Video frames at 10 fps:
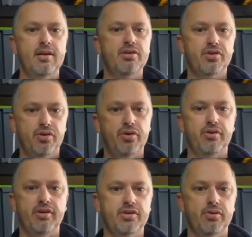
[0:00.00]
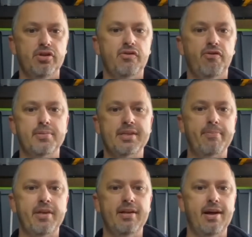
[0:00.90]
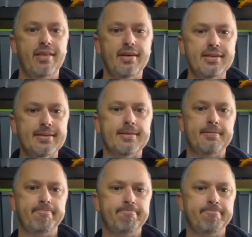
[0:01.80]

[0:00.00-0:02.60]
scooter exhaust from something like this